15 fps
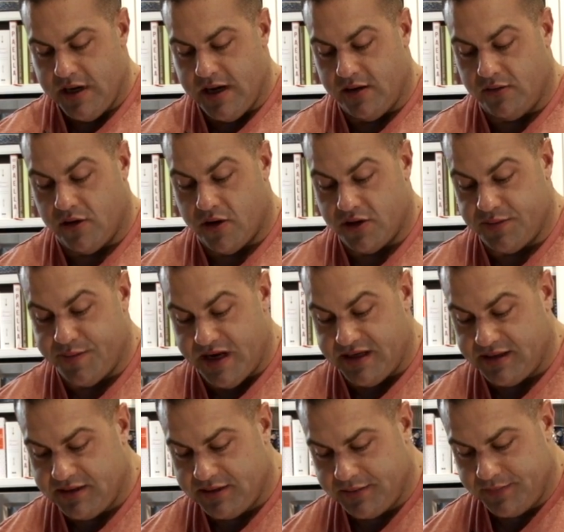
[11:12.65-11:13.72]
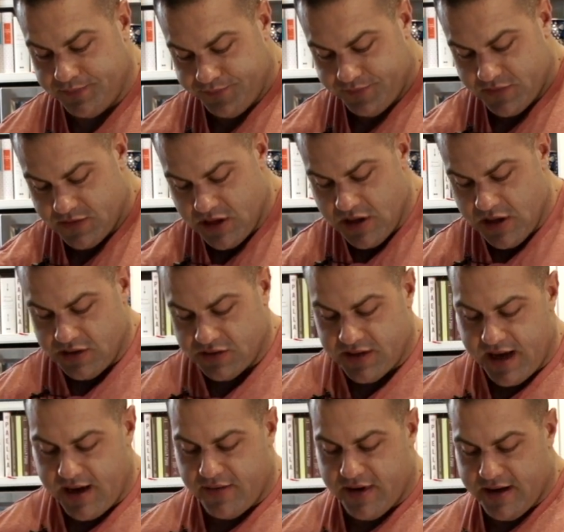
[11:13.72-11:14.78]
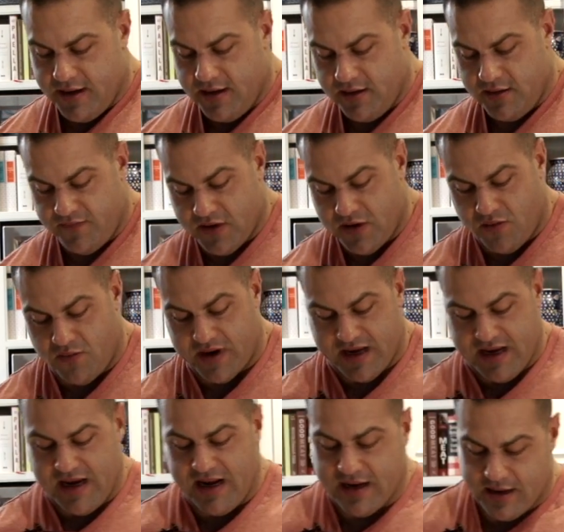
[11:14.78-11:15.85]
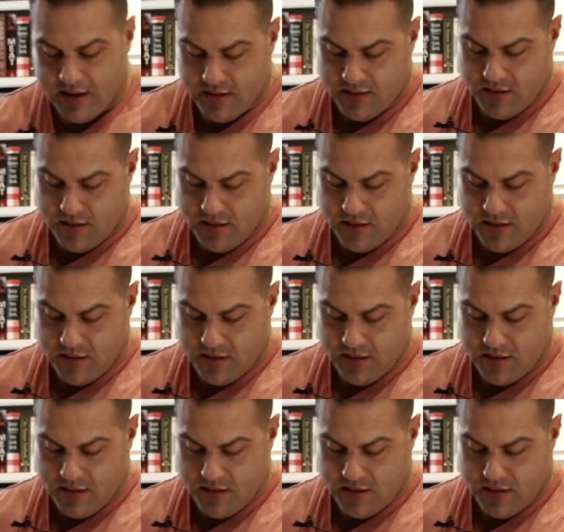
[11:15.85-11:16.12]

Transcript: in large pieces. So that way, if you don't want to eat it,